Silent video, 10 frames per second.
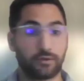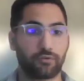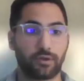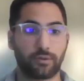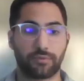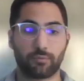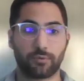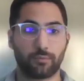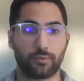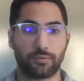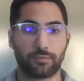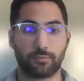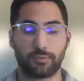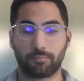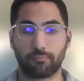agree with
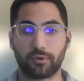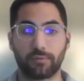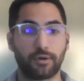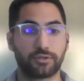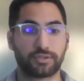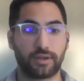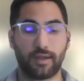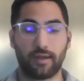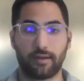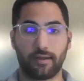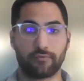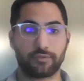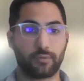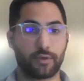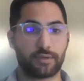pretty much
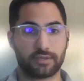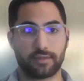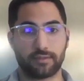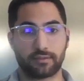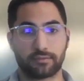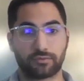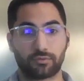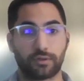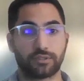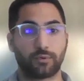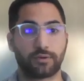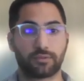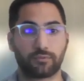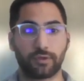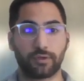everything Wayne said. I think
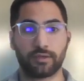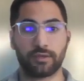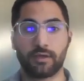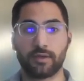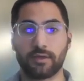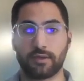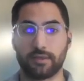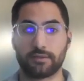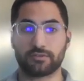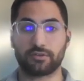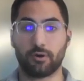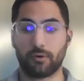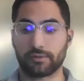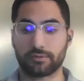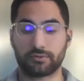2023 is
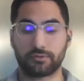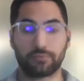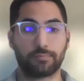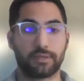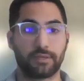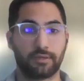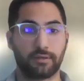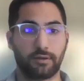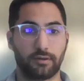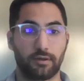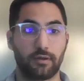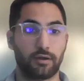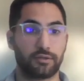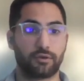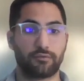going to be
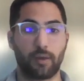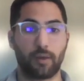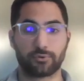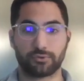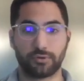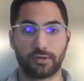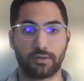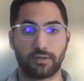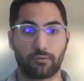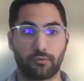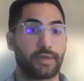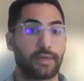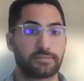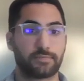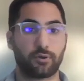a year of opportunity. There really
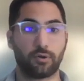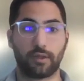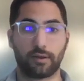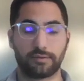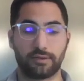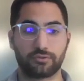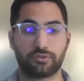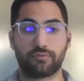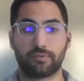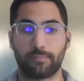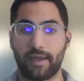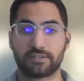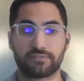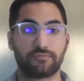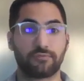hasn't been a whole lot of deals over the
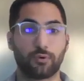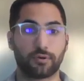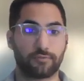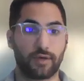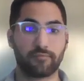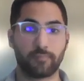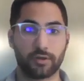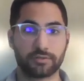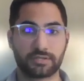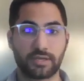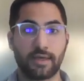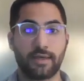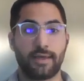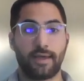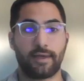past 4 to 5 months.
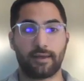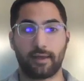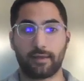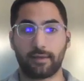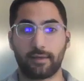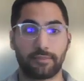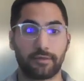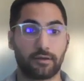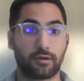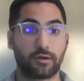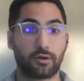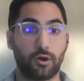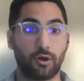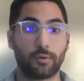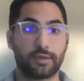And I think
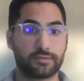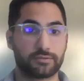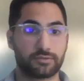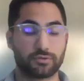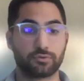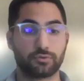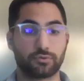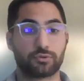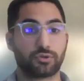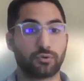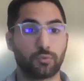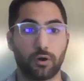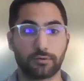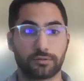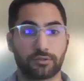going into
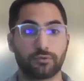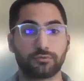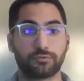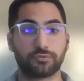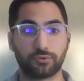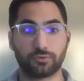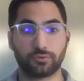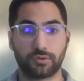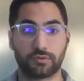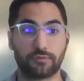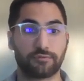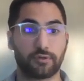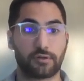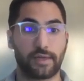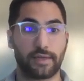Q1, Q2, the
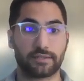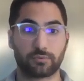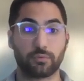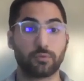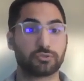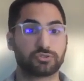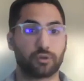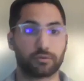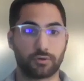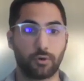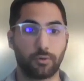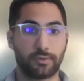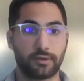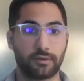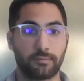floodgates will start to
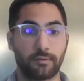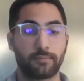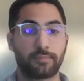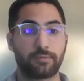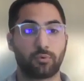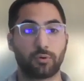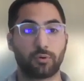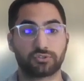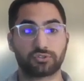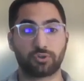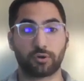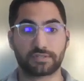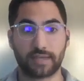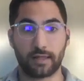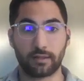open. People will start
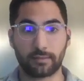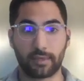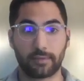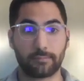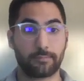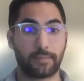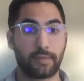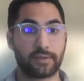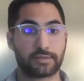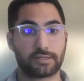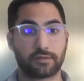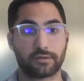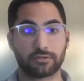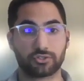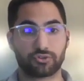selling, maybe not selling
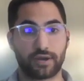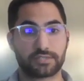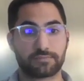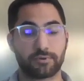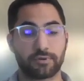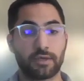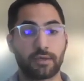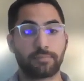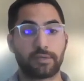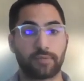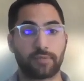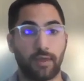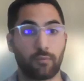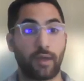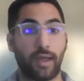at distress, but people
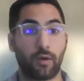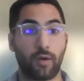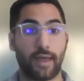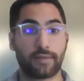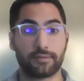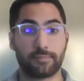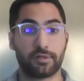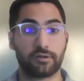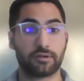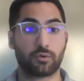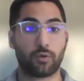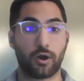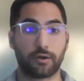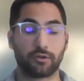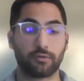that had the ability to
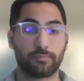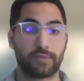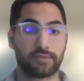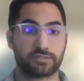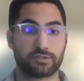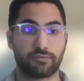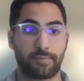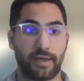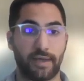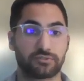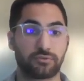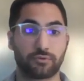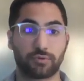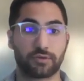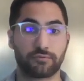acquire at a good basis over the past 2,
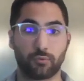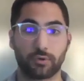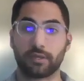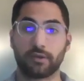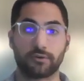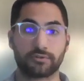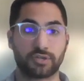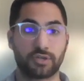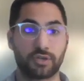3, 4 years